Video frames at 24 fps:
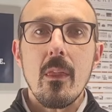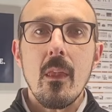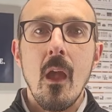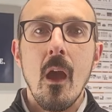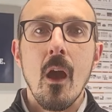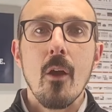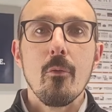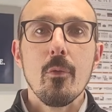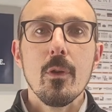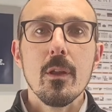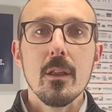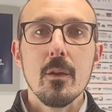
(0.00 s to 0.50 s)

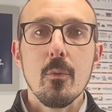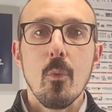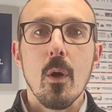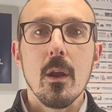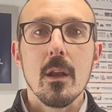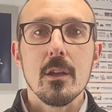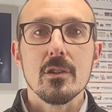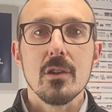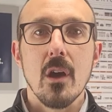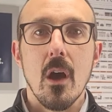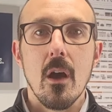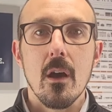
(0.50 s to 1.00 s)
I really
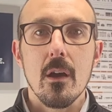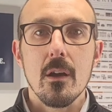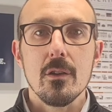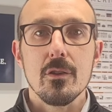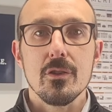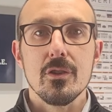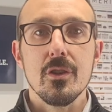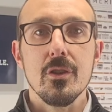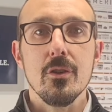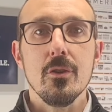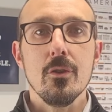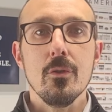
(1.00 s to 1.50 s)
want to talk
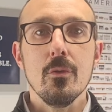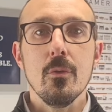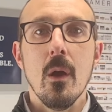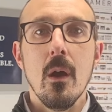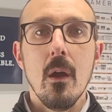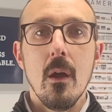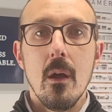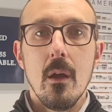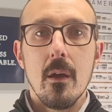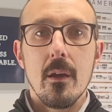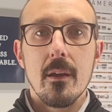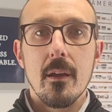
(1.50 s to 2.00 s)
to
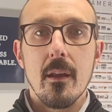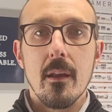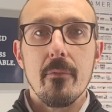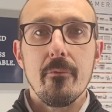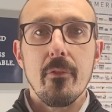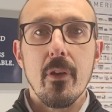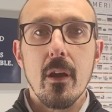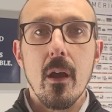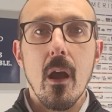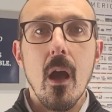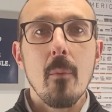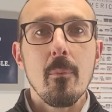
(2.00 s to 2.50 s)
kind of
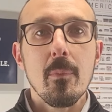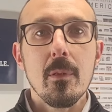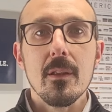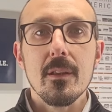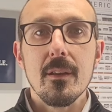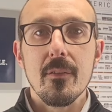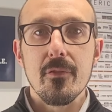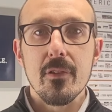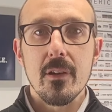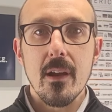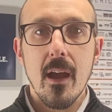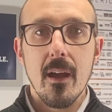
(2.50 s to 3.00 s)
a couple of
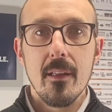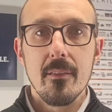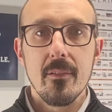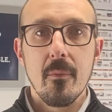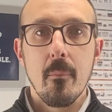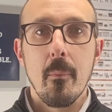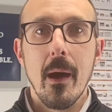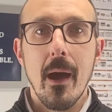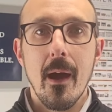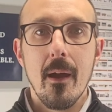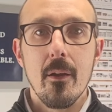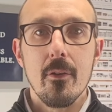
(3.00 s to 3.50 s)
different kinds
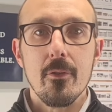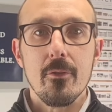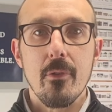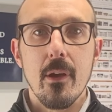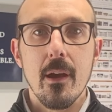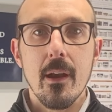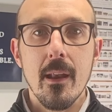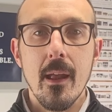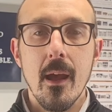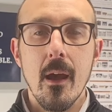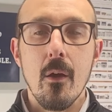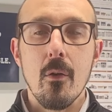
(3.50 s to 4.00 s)
of buyers
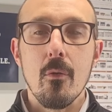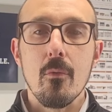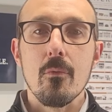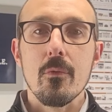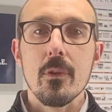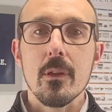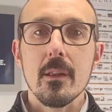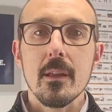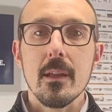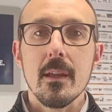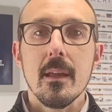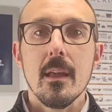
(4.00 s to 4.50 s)
right now.
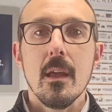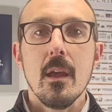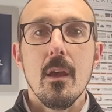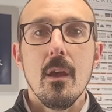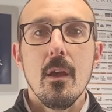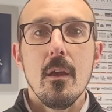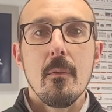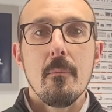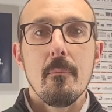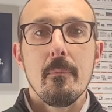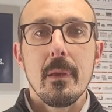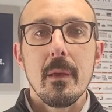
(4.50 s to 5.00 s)
Really,
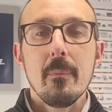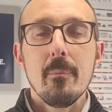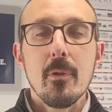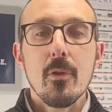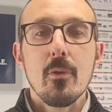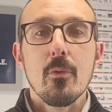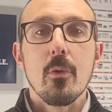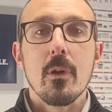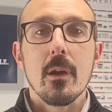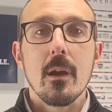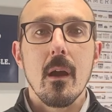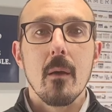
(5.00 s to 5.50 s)
people
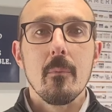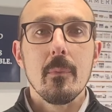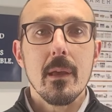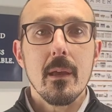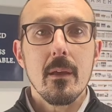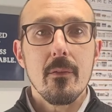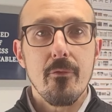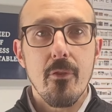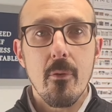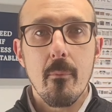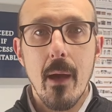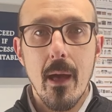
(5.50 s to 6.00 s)
who are coming
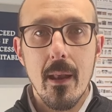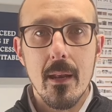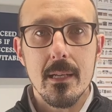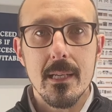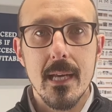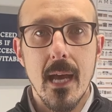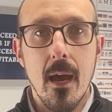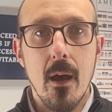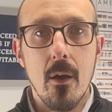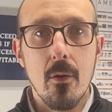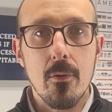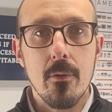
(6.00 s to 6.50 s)
in from out of
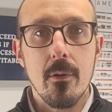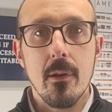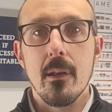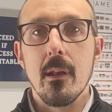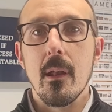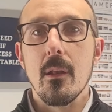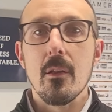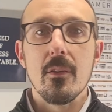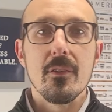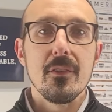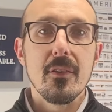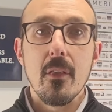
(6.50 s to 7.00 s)
town, and
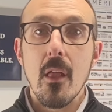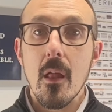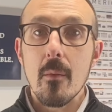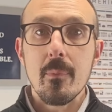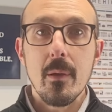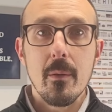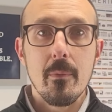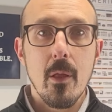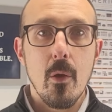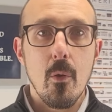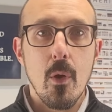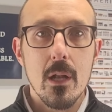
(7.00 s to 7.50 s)
I know it's a lot of
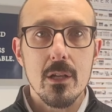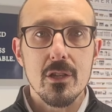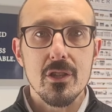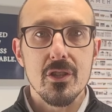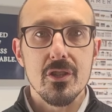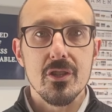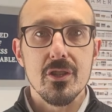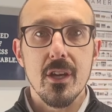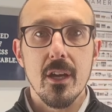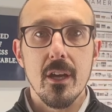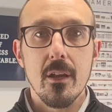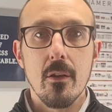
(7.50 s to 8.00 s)
people that watch
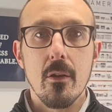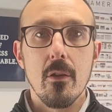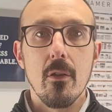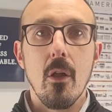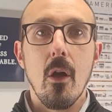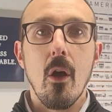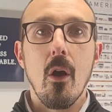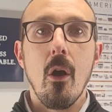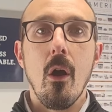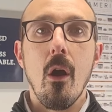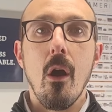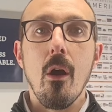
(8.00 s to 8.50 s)
this channel
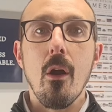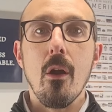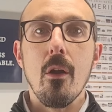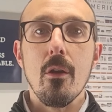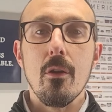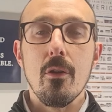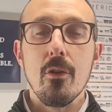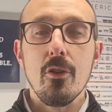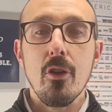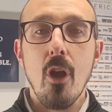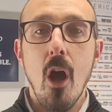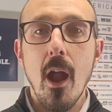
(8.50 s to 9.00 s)

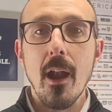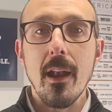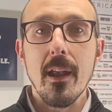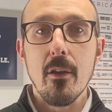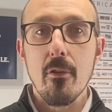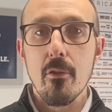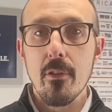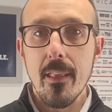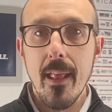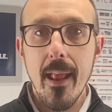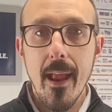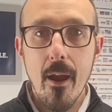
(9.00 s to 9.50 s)
are not
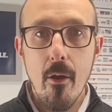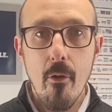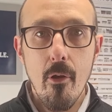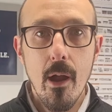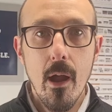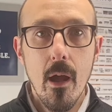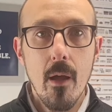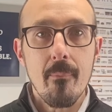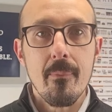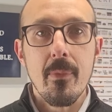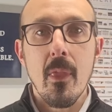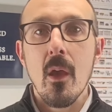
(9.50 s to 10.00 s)
here in the
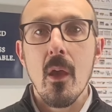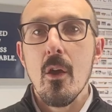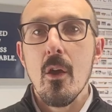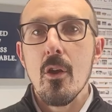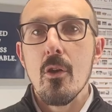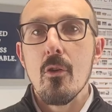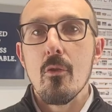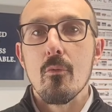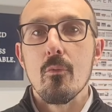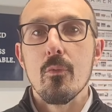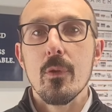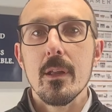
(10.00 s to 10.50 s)
area.
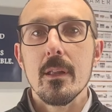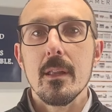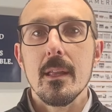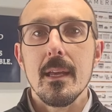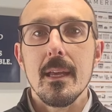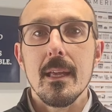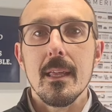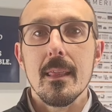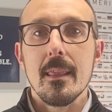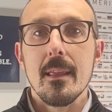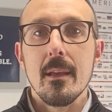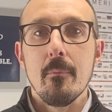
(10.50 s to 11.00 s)

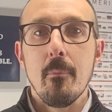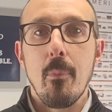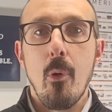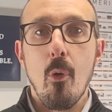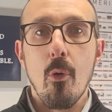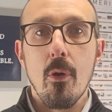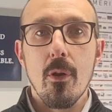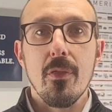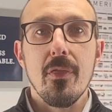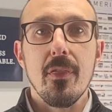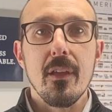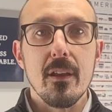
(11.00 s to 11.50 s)
Really, the
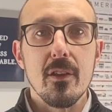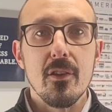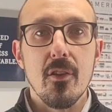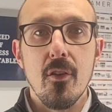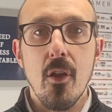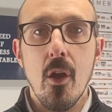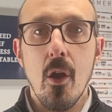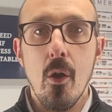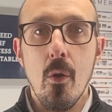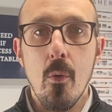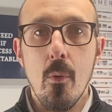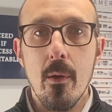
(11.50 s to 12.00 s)
important thing to
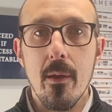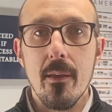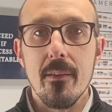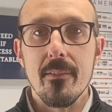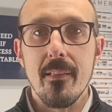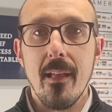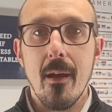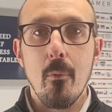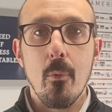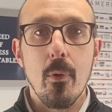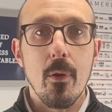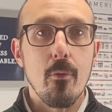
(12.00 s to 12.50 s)
know is
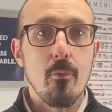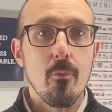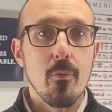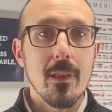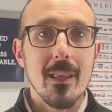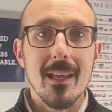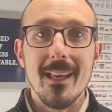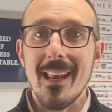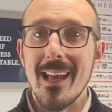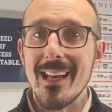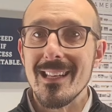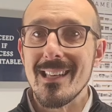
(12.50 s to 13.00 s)
that when a
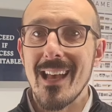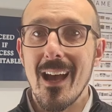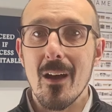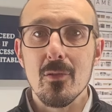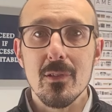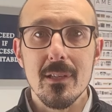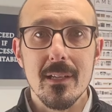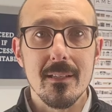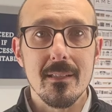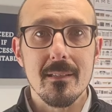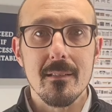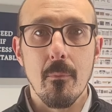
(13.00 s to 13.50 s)
really nice
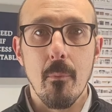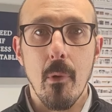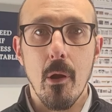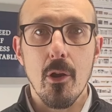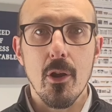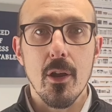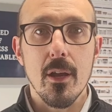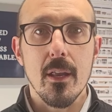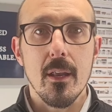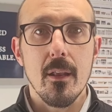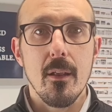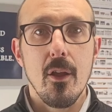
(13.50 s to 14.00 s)
house hits the
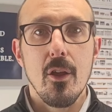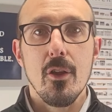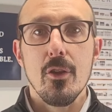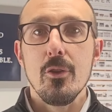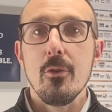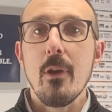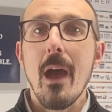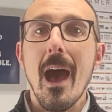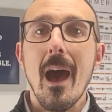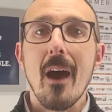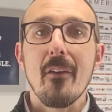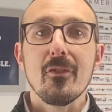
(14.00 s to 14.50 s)
market,
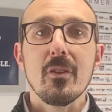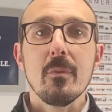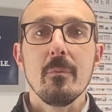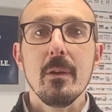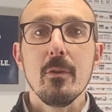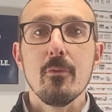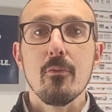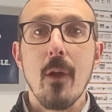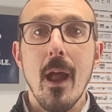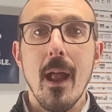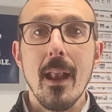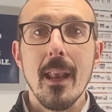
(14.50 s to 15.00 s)
you have to
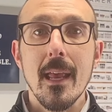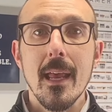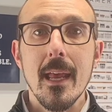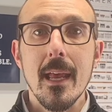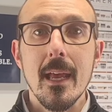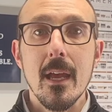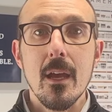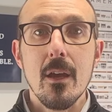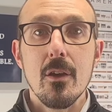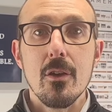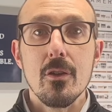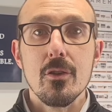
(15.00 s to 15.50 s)
be
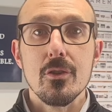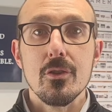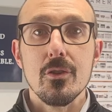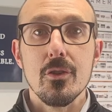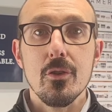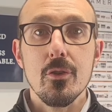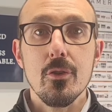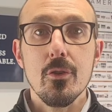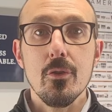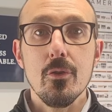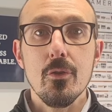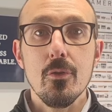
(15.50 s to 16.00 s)
ready
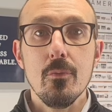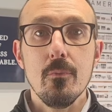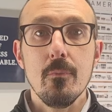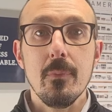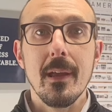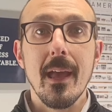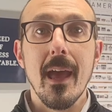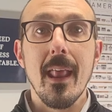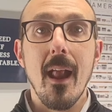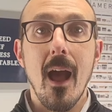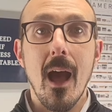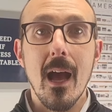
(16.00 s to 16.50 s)
to
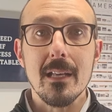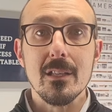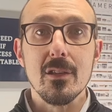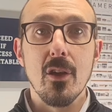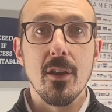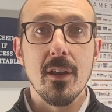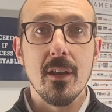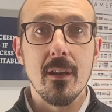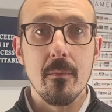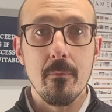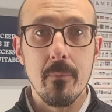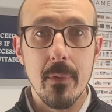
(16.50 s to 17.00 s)
get eyes
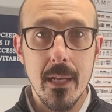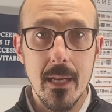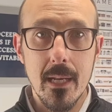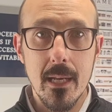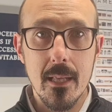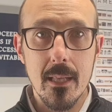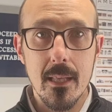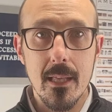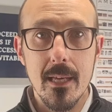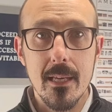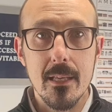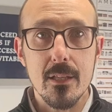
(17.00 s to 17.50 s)
on it
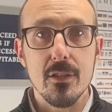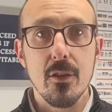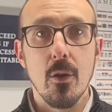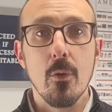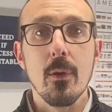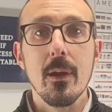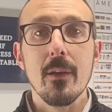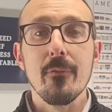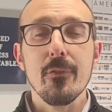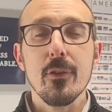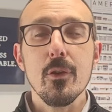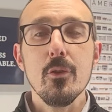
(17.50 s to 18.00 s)
immediately.
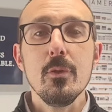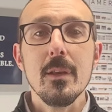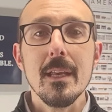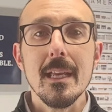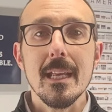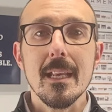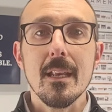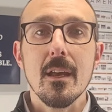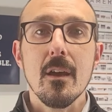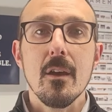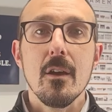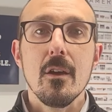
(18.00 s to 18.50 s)
So if you
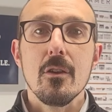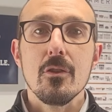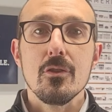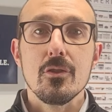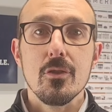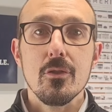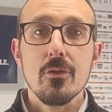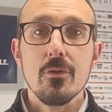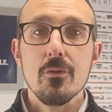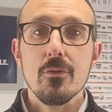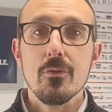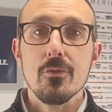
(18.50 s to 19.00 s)
need
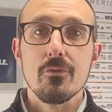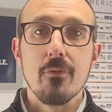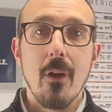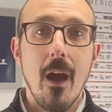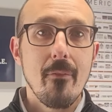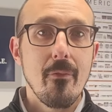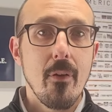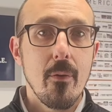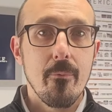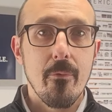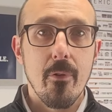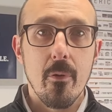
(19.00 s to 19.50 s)
to
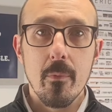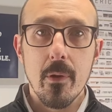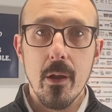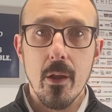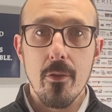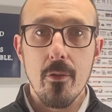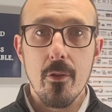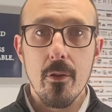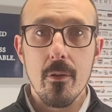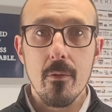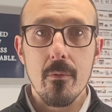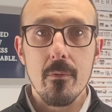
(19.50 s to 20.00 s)
drive up from
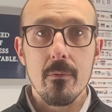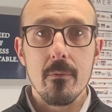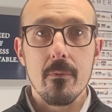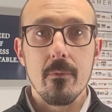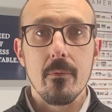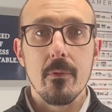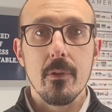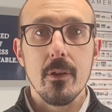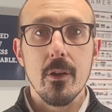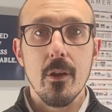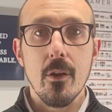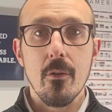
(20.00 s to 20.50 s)

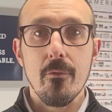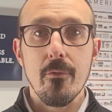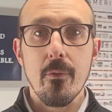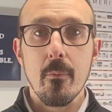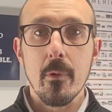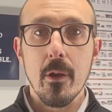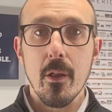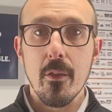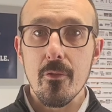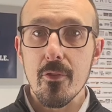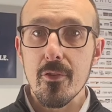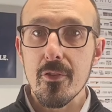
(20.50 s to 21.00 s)

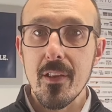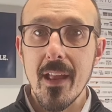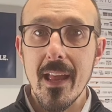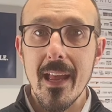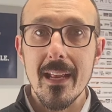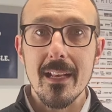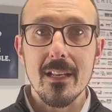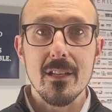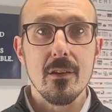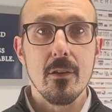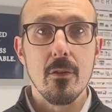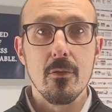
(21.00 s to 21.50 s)
another
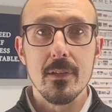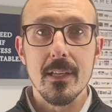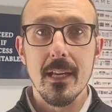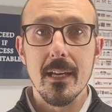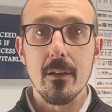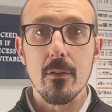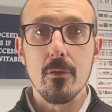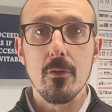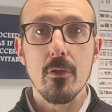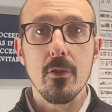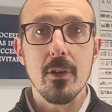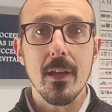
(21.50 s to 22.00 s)
state to go
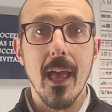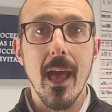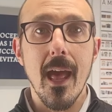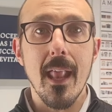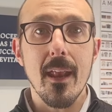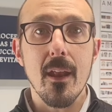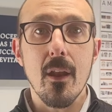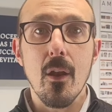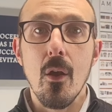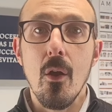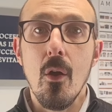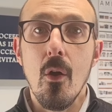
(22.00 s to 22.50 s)
take a look at
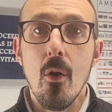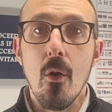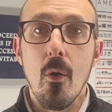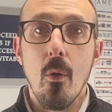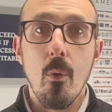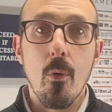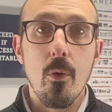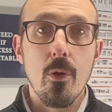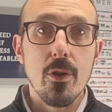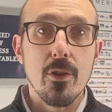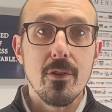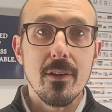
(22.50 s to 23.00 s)
it,
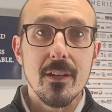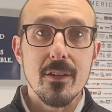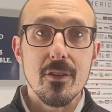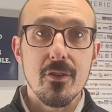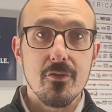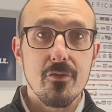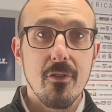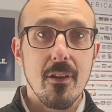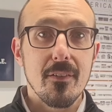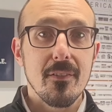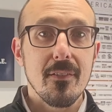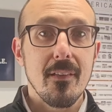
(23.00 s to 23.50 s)
or you need to
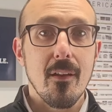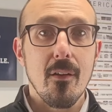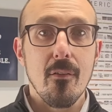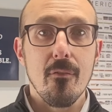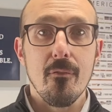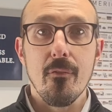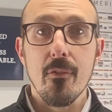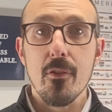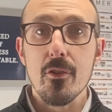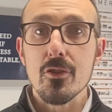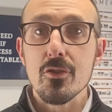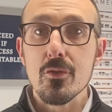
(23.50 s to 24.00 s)
trust that a
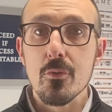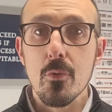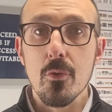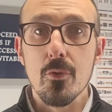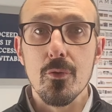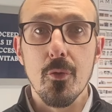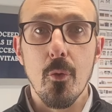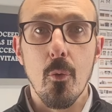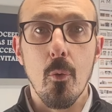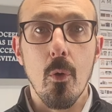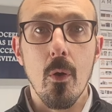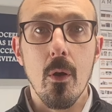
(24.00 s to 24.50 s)
virtual
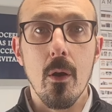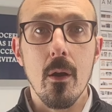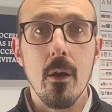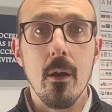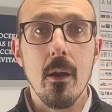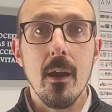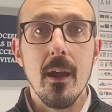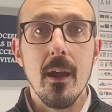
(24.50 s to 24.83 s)
tour